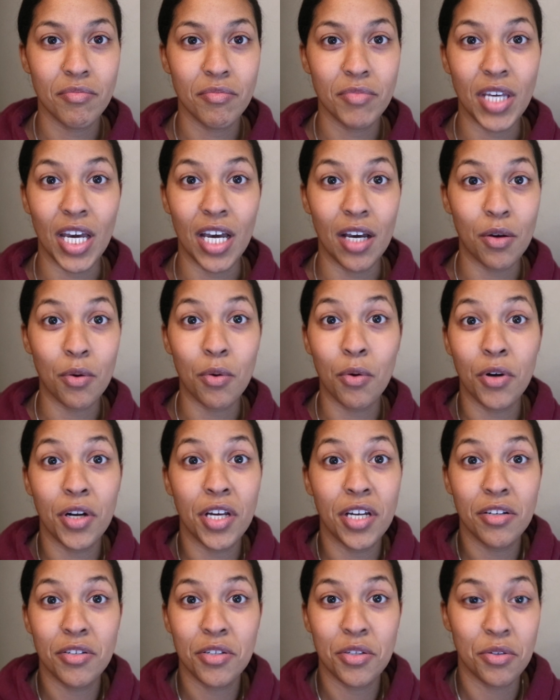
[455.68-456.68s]

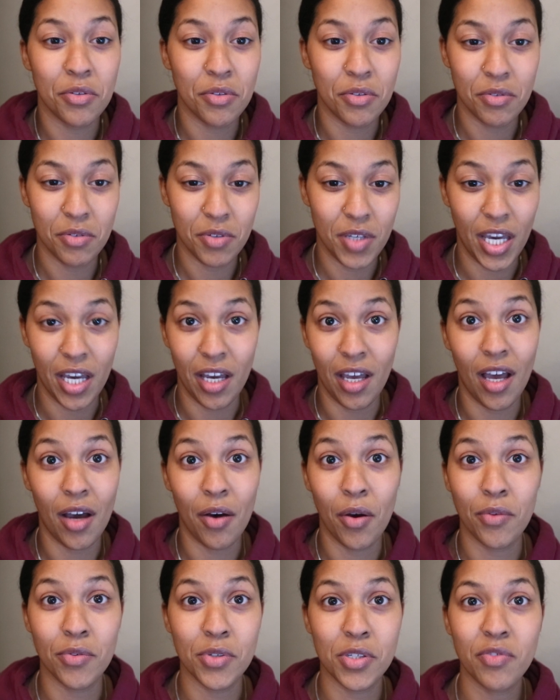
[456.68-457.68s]
according to
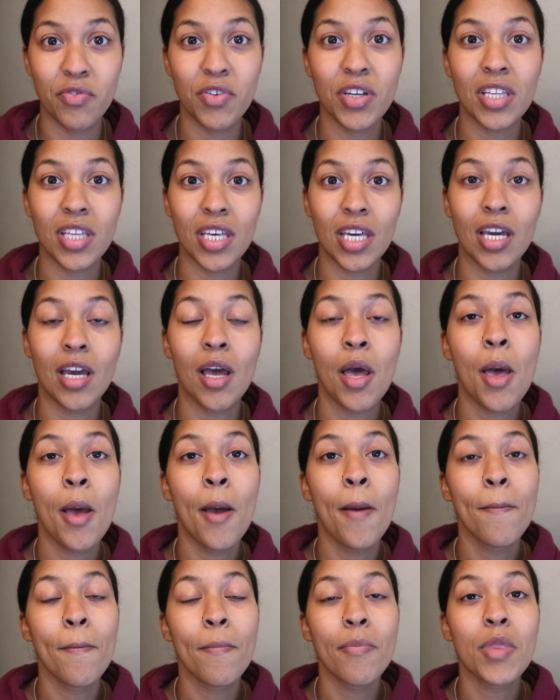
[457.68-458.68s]
how I was feeling,
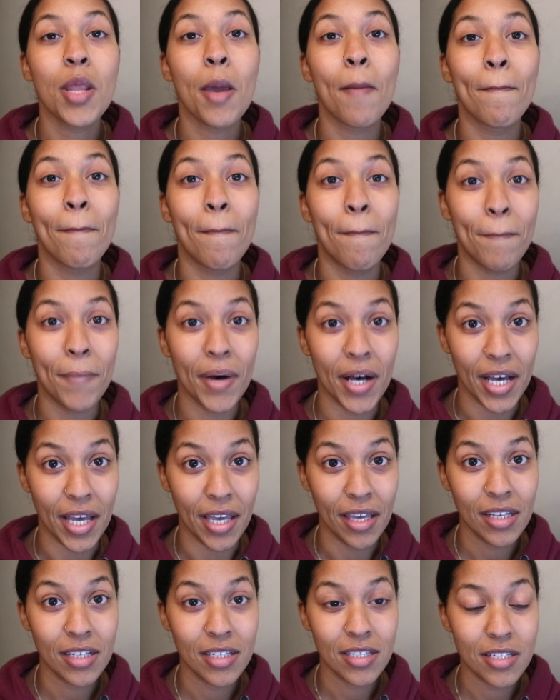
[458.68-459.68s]

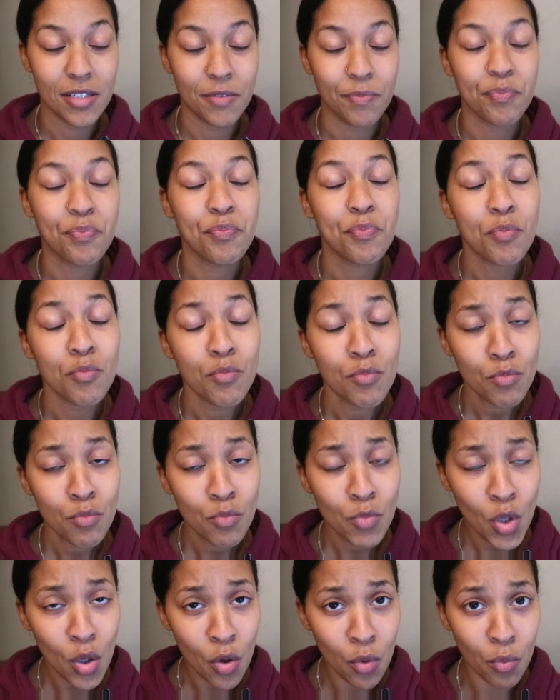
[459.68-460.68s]
but
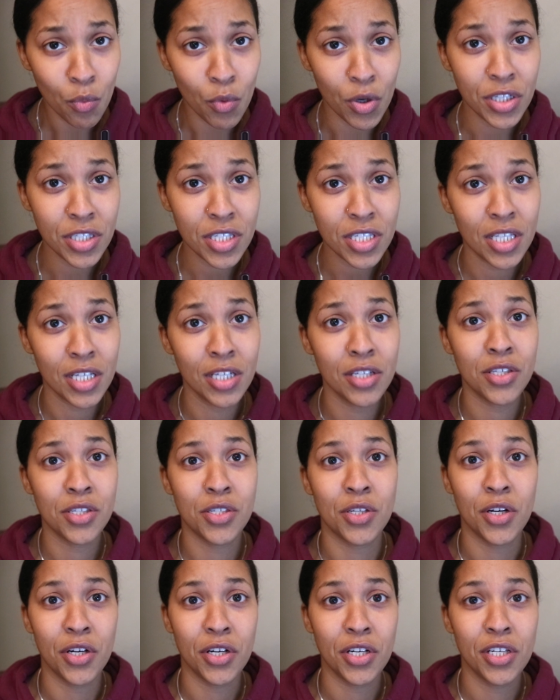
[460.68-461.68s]
once they
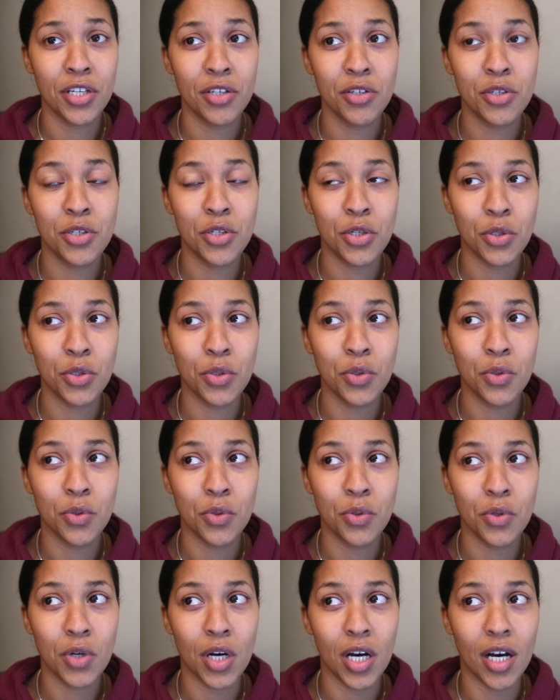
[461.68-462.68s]
started
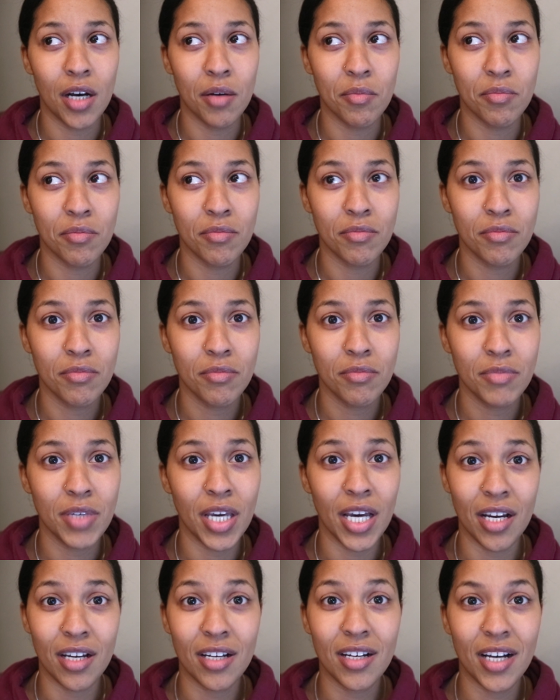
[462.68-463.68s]
to
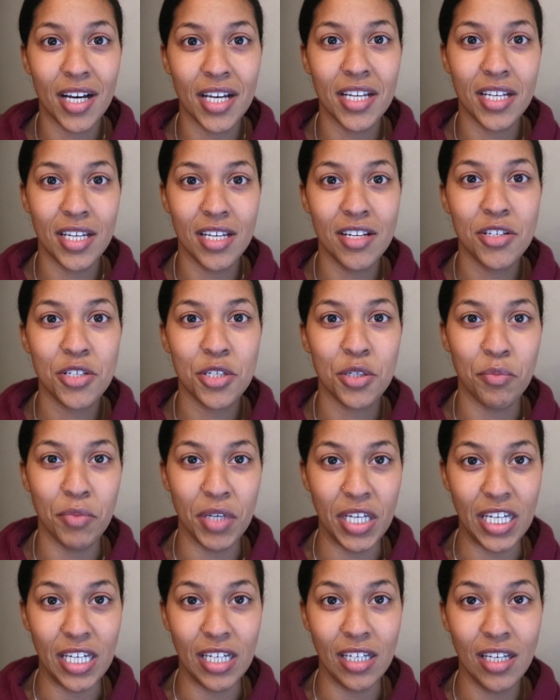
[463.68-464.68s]
cut into
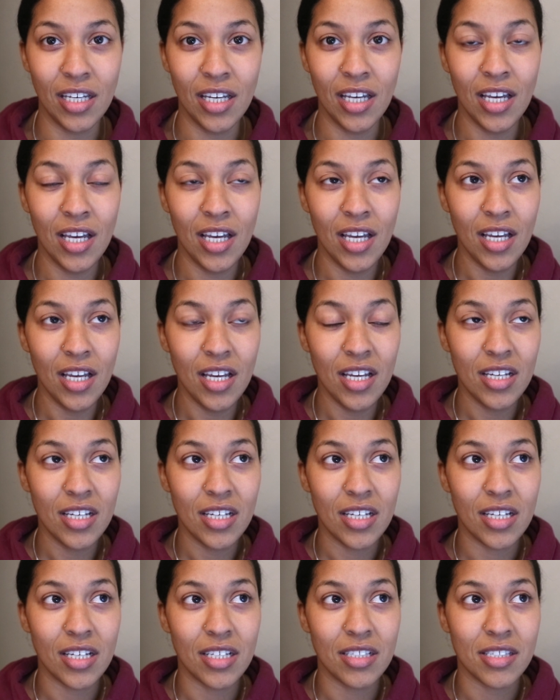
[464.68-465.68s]
me,
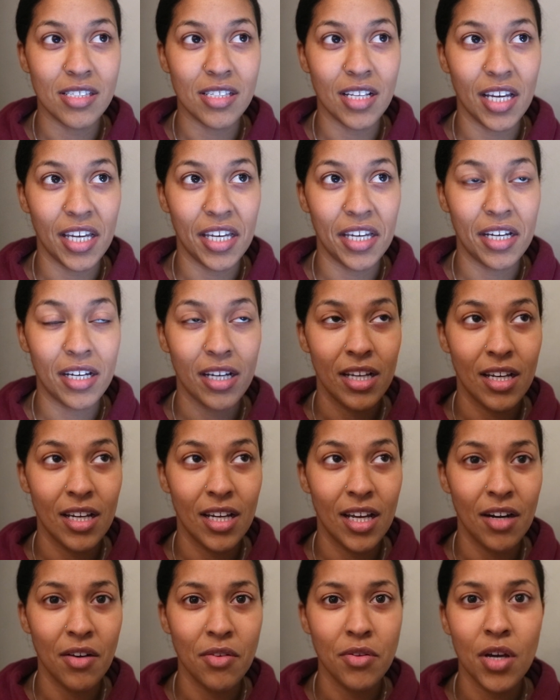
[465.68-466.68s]
it's like,
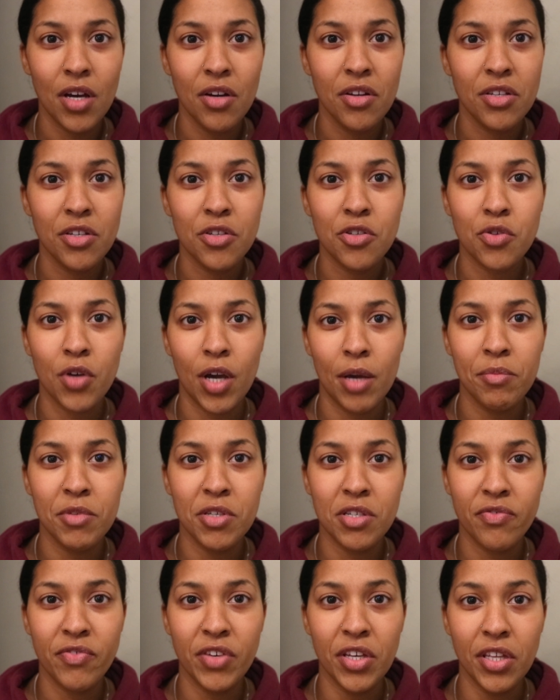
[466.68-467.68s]
I don't know how to describe
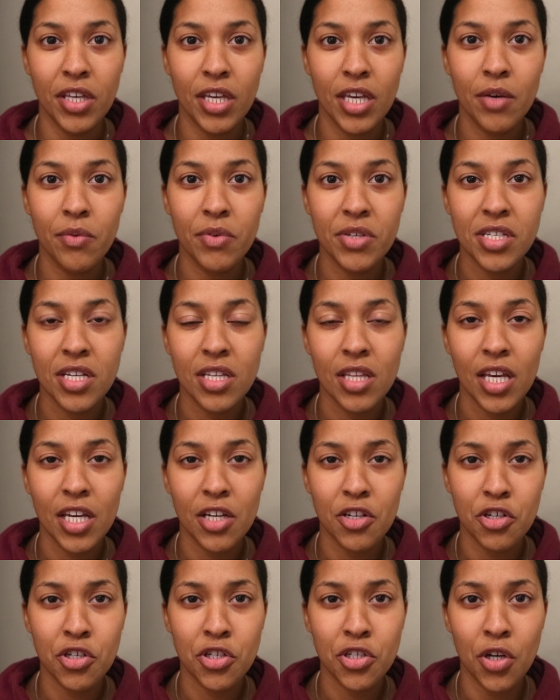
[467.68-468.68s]
this feeling. It wasn't like
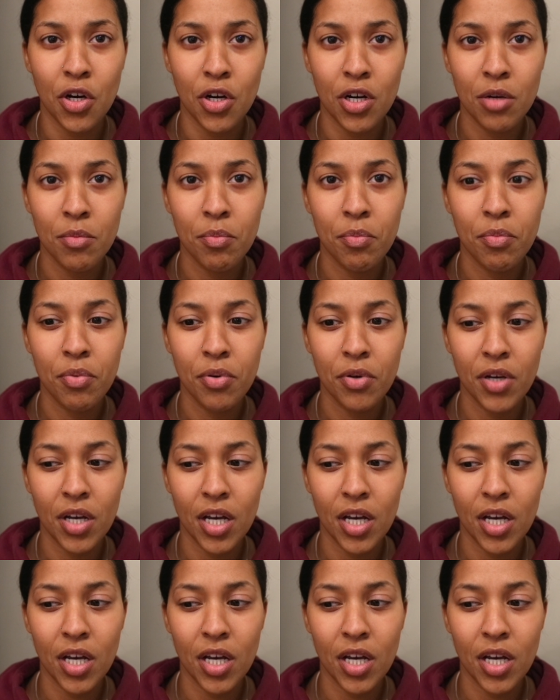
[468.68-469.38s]
a sharp